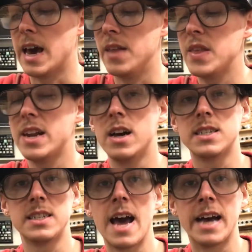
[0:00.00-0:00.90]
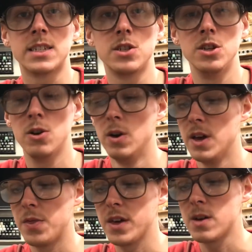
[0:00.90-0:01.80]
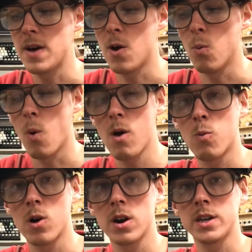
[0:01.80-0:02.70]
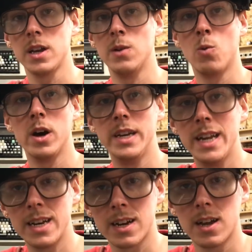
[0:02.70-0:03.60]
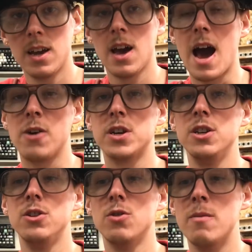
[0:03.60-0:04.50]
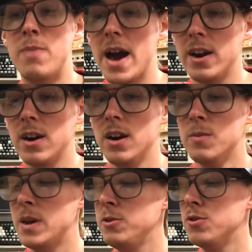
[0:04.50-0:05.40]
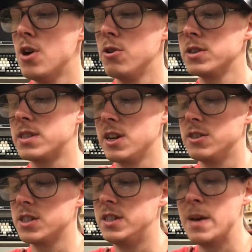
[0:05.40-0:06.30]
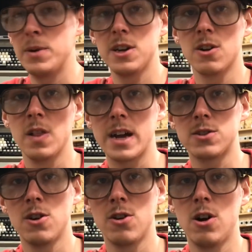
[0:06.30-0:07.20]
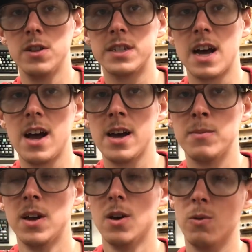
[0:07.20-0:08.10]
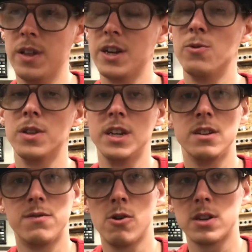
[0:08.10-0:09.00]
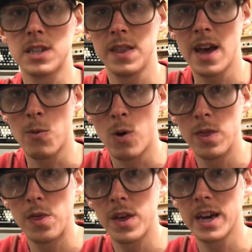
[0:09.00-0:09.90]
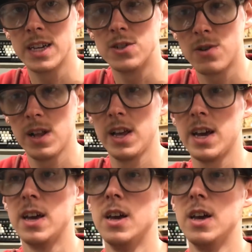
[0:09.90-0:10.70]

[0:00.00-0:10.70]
And then assess, you know, think about what worked and what didn't. How can you do it better? Maybe you notice that you're just dipping your electrode all the time. Well, then you really need to focus on that one thing and drill it.